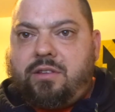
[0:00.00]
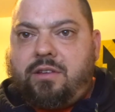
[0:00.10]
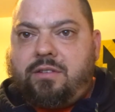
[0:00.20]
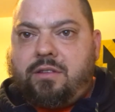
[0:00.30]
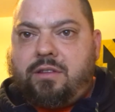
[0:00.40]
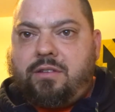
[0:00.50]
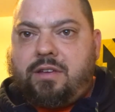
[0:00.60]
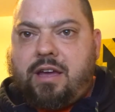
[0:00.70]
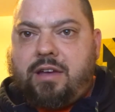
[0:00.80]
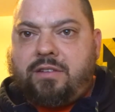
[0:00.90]
And these
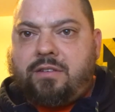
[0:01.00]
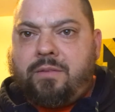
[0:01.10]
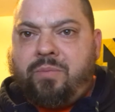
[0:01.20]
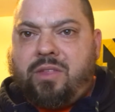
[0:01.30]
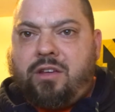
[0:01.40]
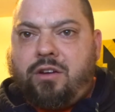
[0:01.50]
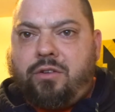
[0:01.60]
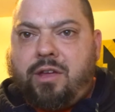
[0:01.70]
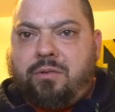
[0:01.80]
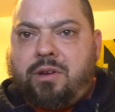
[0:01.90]
guys, you
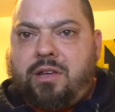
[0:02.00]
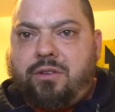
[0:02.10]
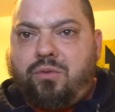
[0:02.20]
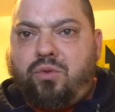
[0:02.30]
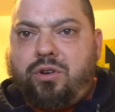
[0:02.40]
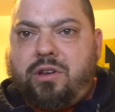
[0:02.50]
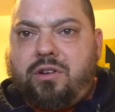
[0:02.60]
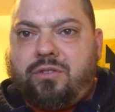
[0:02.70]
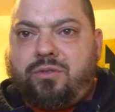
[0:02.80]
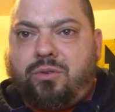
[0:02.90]
know, they were either 1
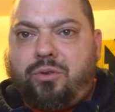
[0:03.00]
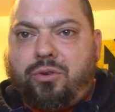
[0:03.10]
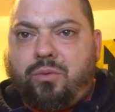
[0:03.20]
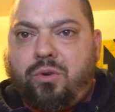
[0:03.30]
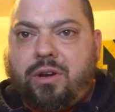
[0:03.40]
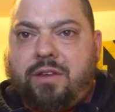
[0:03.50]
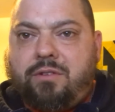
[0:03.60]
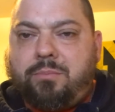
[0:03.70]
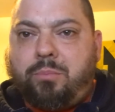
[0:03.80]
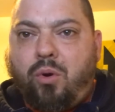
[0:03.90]
year old or weren't
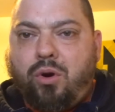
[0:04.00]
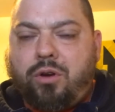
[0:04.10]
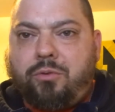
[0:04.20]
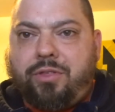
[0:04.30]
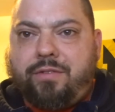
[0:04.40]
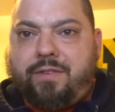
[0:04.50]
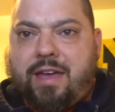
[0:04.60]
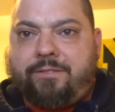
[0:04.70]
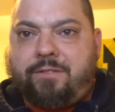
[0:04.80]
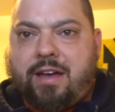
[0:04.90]
even born when the
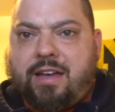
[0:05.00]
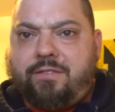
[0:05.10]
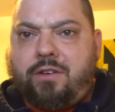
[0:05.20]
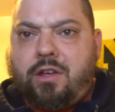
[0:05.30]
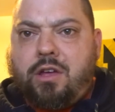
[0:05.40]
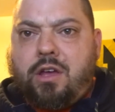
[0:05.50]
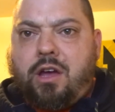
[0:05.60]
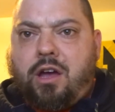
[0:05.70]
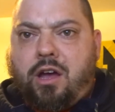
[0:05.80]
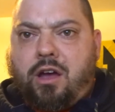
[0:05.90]
Fab Five
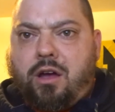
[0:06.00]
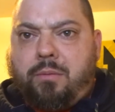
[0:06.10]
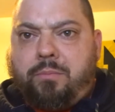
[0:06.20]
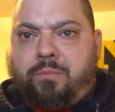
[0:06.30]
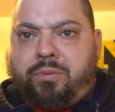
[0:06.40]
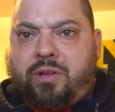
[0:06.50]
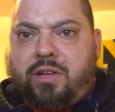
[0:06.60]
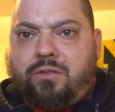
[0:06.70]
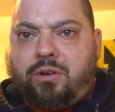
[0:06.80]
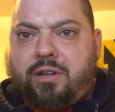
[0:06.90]

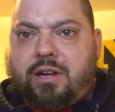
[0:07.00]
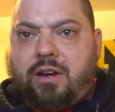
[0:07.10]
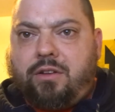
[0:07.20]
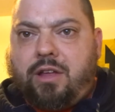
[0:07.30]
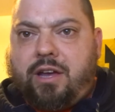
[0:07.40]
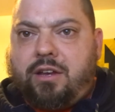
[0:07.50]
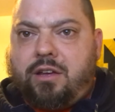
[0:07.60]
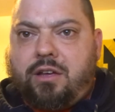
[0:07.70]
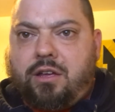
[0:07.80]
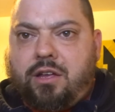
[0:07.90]
played North
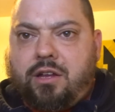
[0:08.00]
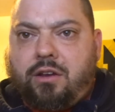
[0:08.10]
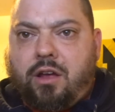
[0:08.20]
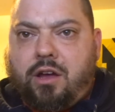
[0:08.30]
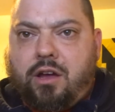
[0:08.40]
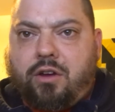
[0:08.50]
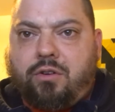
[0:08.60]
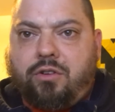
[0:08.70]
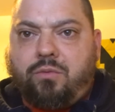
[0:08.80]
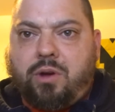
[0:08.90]
Carolina, and
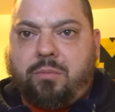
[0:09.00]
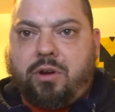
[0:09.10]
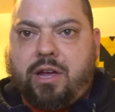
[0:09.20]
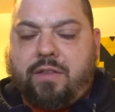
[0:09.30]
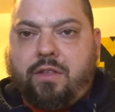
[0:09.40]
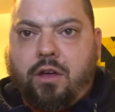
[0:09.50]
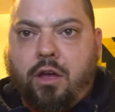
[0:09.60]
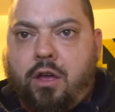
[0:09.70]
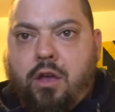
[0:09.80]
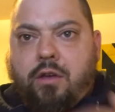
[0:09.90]
Chris Webber had the
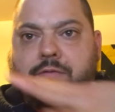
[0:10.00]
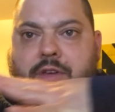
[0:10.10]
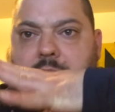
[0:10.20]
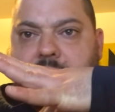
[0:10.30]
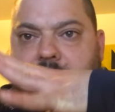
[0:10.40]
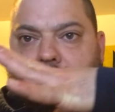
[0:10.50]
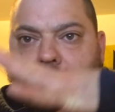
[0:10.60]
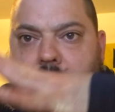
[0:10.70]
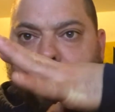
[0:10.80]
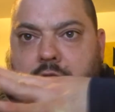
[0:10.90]
famous
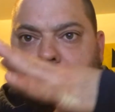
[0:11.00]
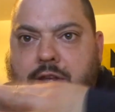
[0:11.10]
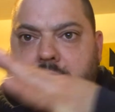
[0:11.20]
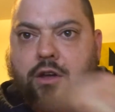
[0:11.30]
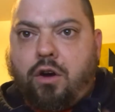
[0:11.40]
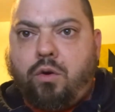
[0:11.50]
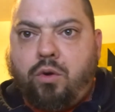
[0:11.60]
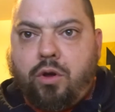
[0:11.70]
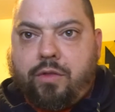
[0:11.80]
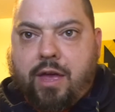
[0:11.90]

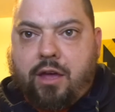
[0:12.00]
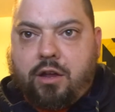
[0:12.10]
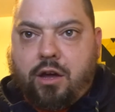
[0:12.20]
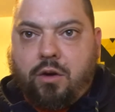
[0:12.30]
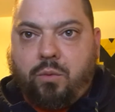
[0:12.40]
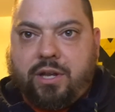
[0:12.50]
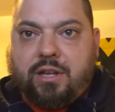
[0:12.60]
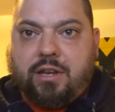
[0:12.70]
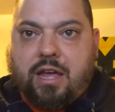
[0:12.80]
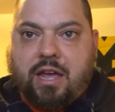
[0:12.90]
TO that we didn't